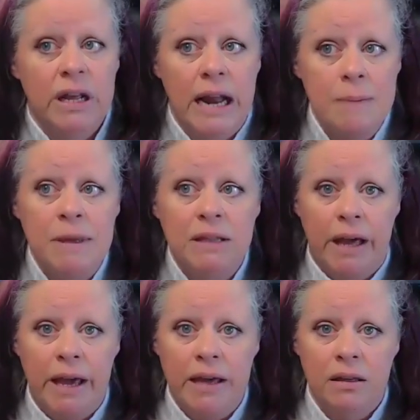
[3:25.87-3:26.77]
And I mean
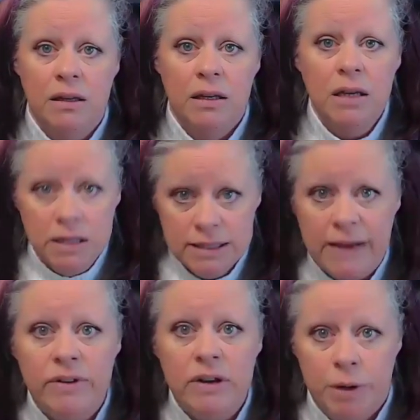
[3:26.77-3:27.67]
like
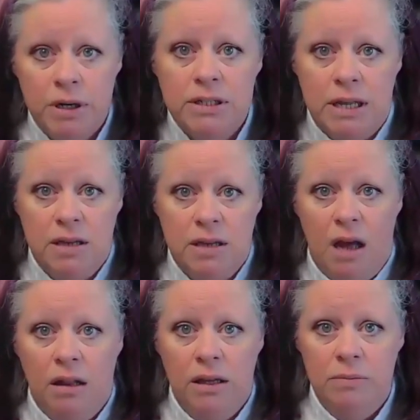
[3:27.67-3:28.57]
70%
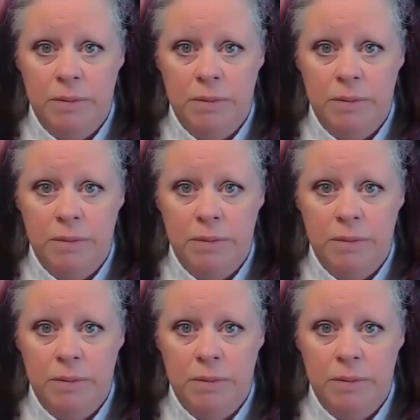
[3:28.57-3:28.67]
solid,